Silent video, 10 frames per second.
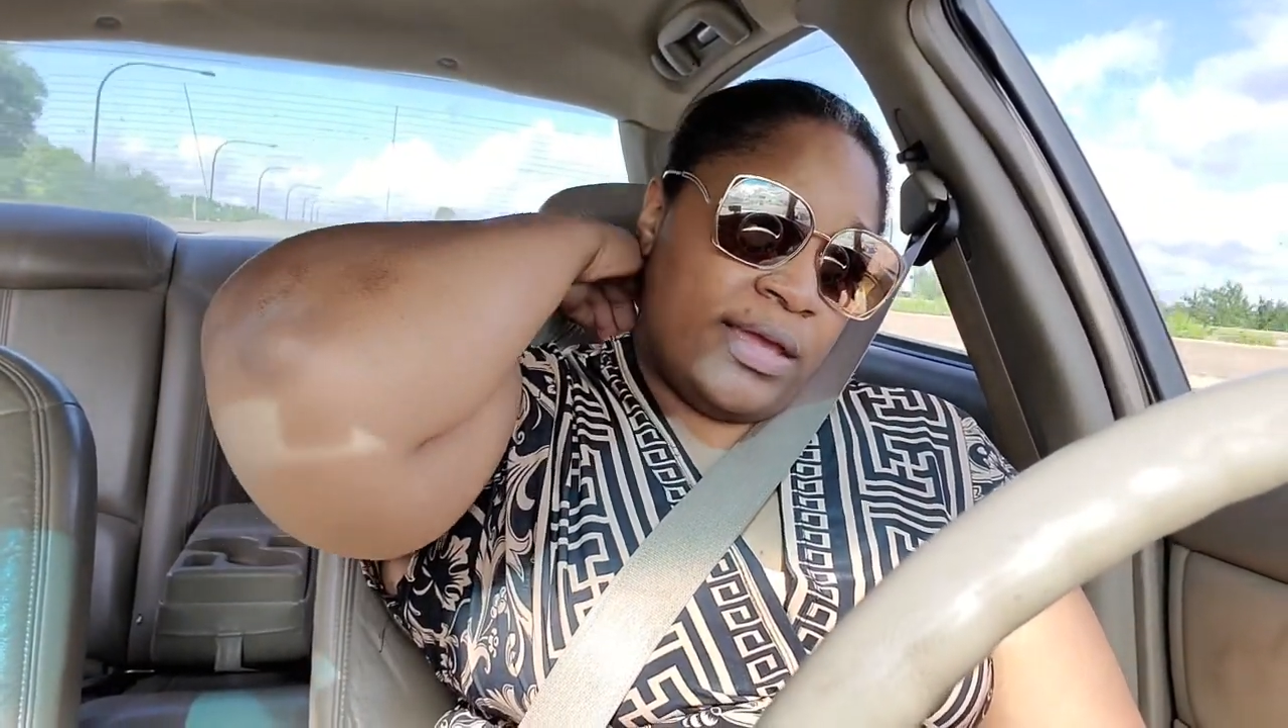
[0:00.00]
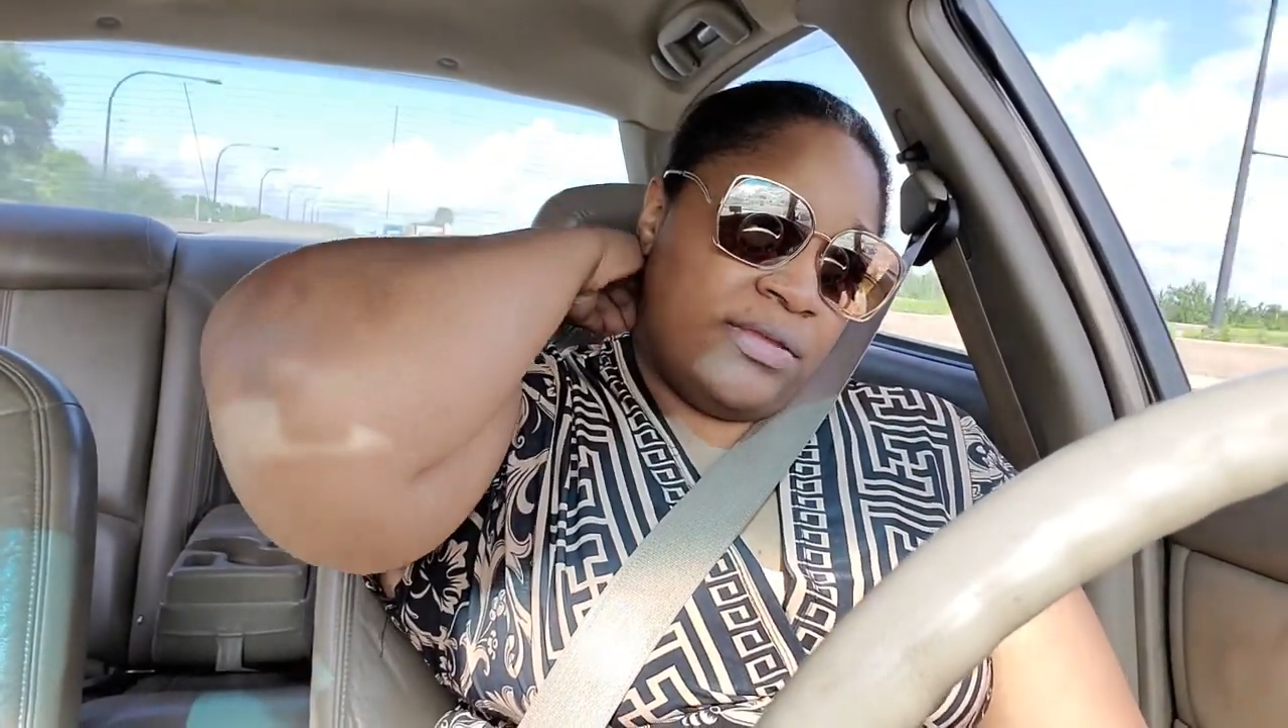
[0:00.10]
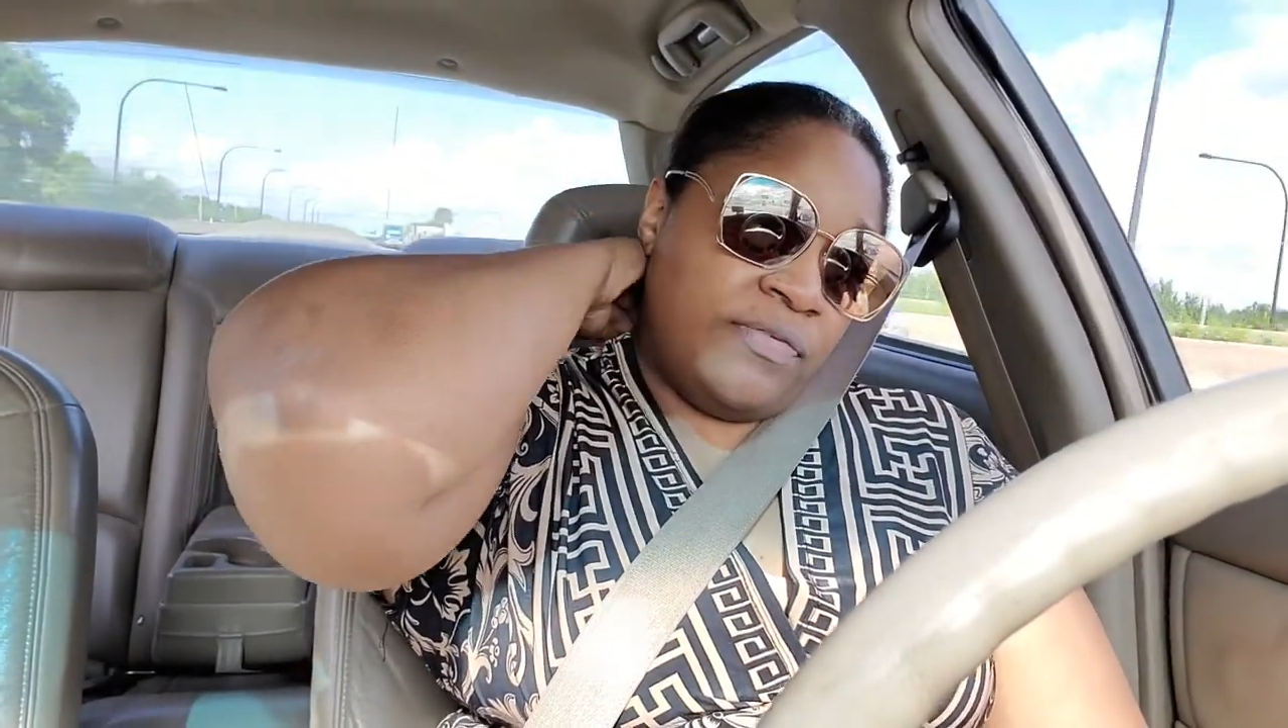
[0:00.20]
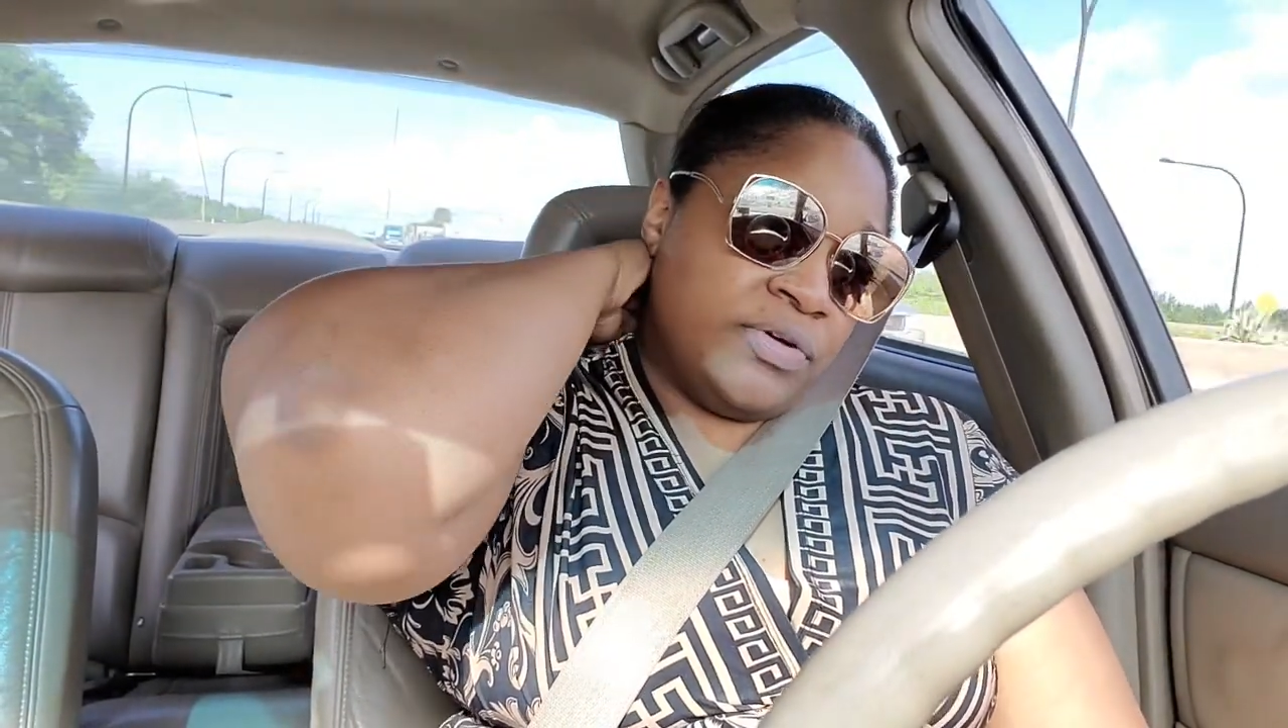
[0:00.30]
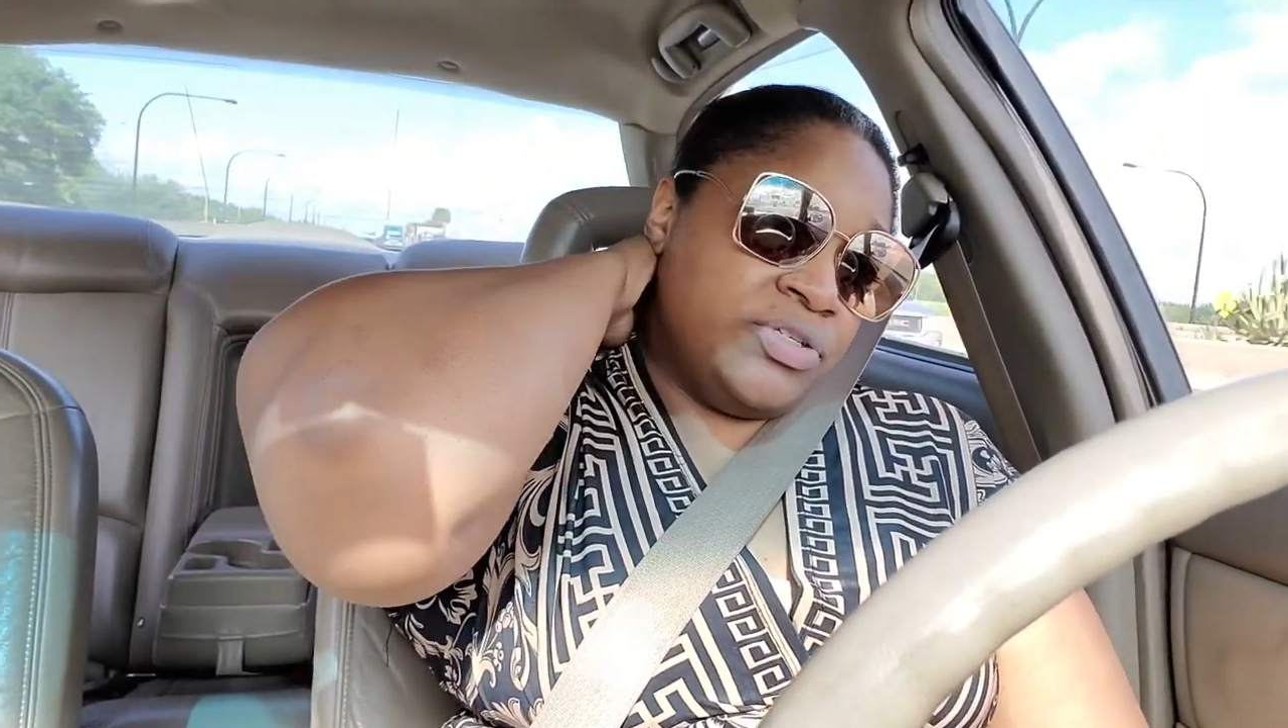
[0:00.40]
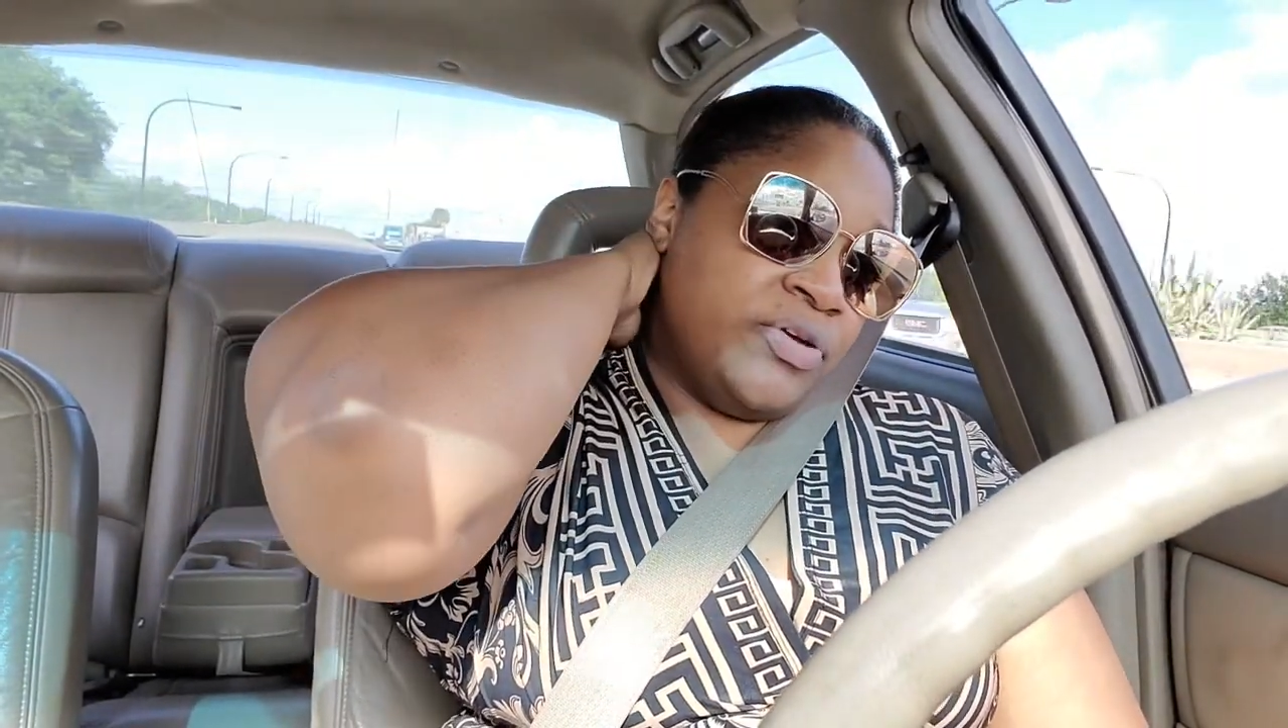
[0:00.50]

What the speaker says: first